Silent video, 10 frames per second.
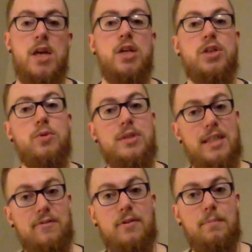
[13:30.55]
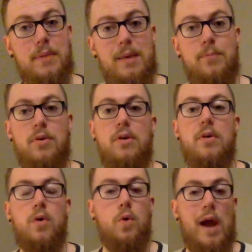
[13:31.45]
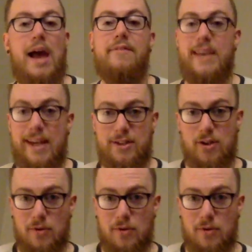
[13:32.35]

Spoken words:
So different people who have Cancer